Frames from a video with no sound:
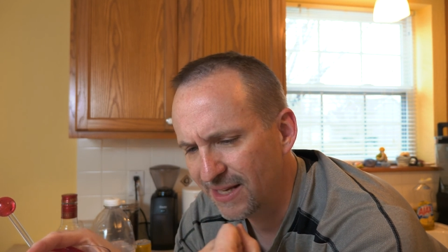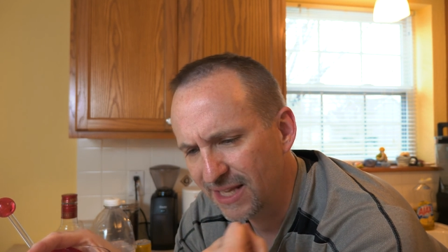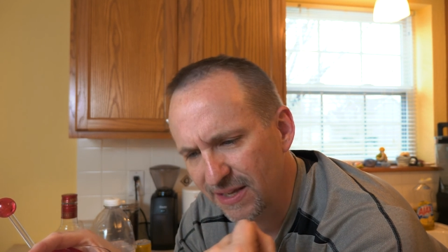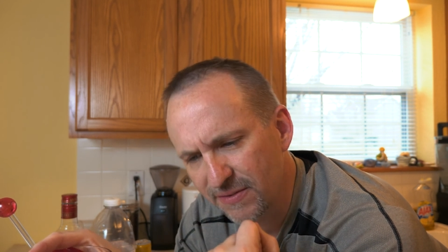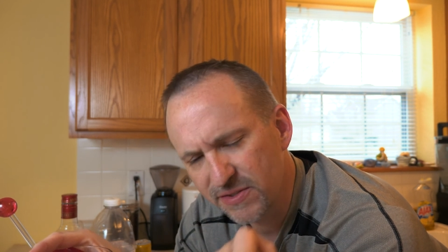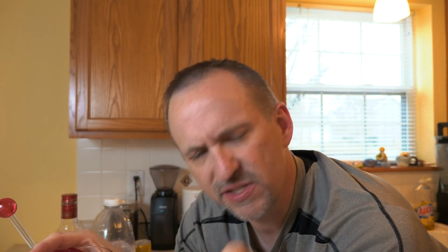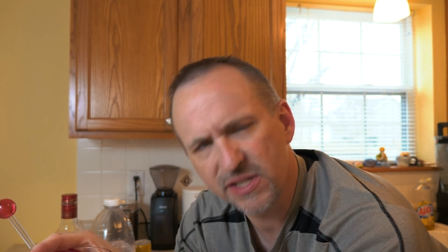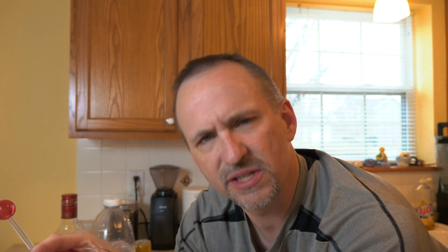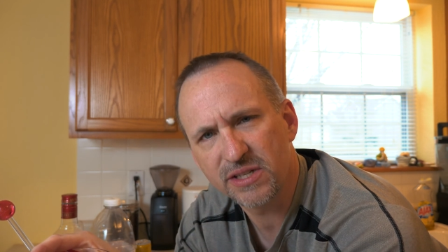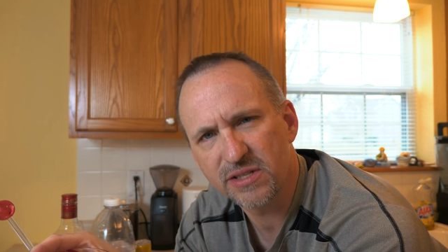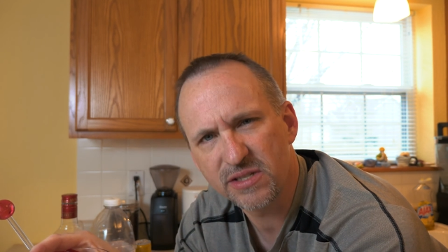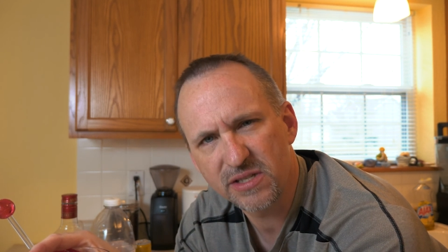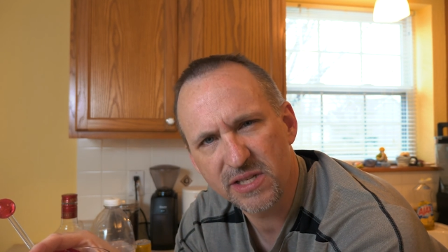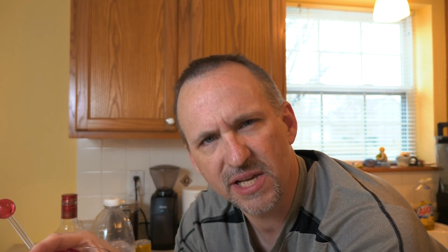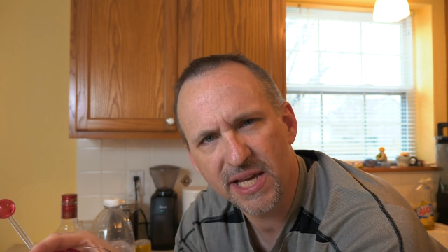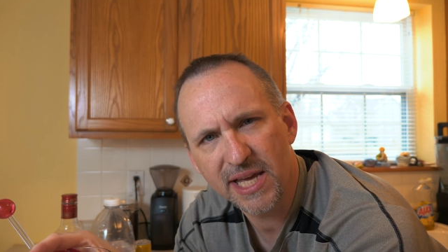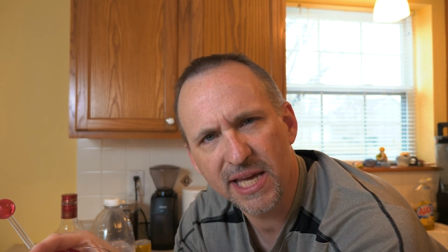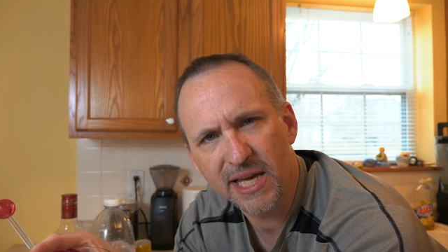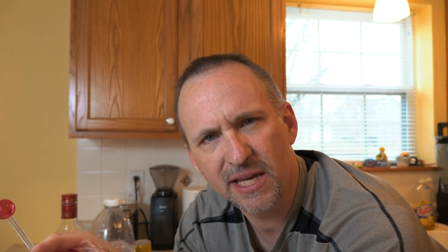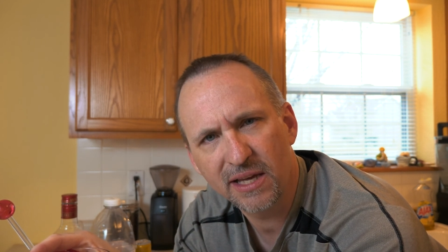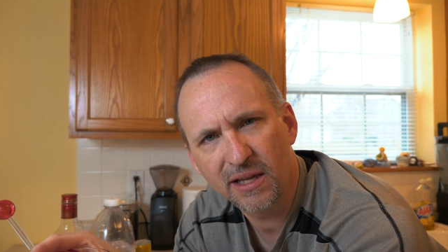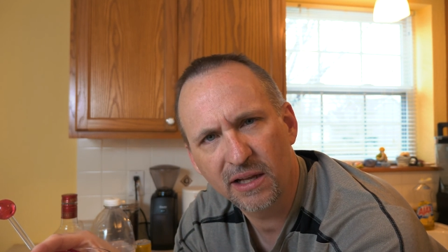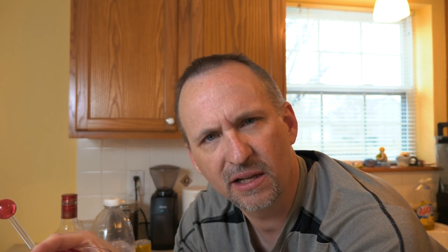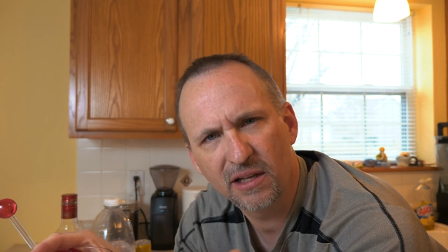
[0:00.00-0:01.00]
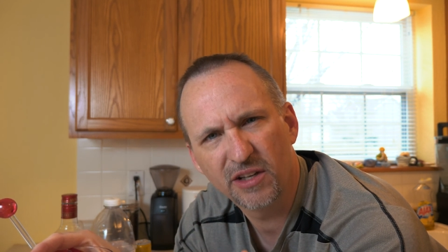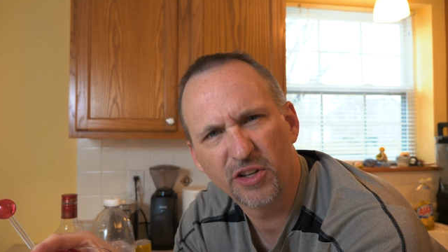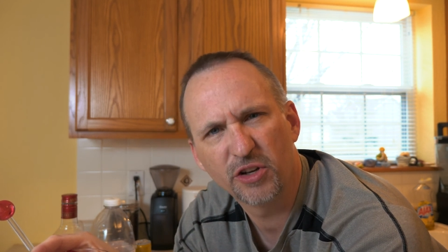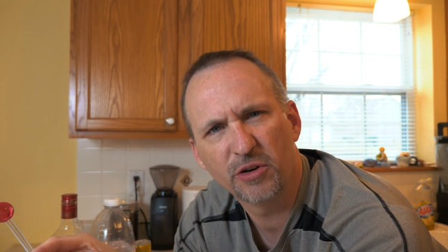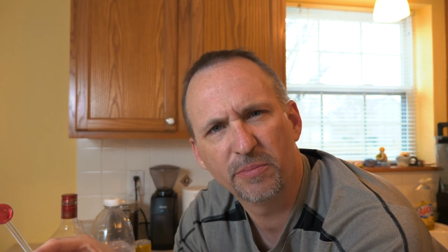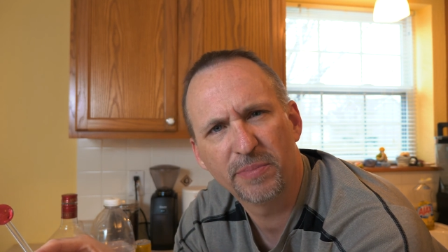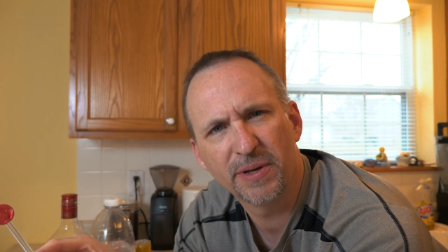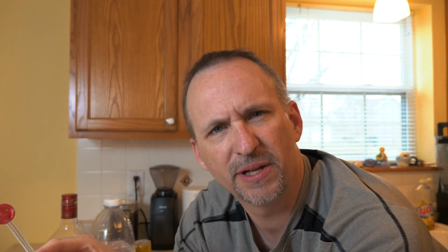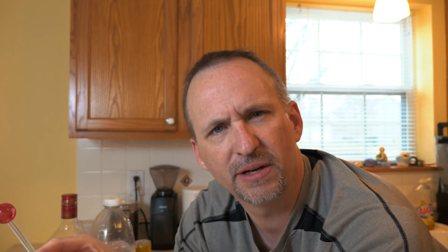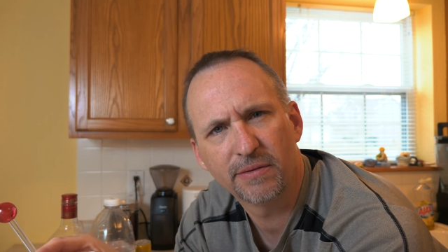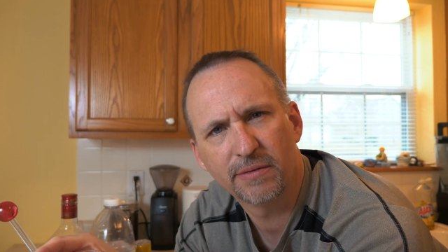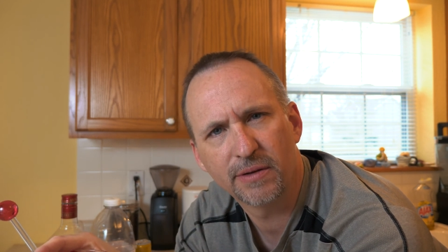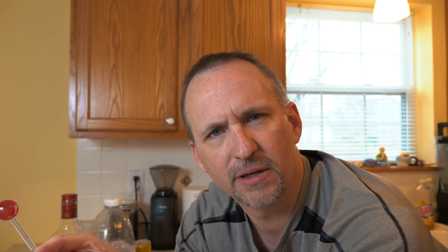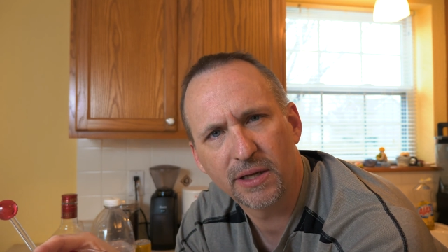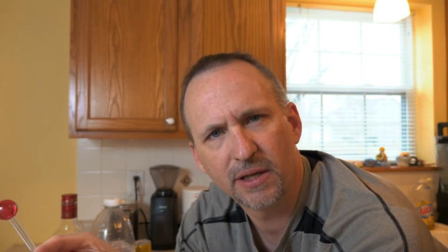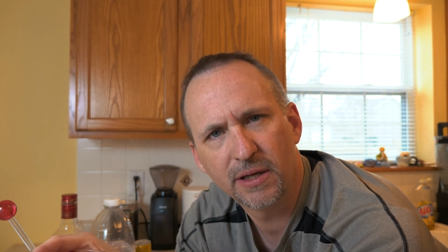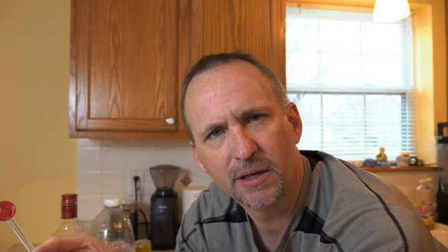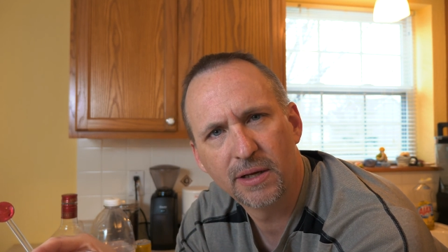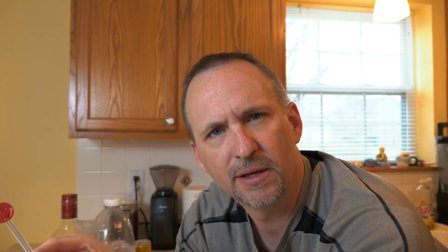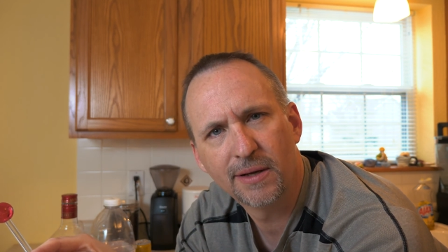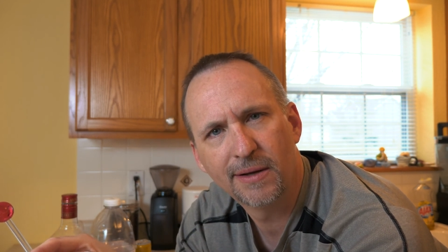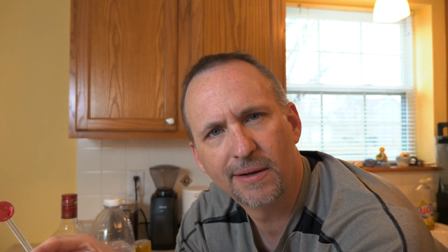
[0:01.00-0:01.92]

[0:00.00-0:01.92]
gives it a zing, a little bit of a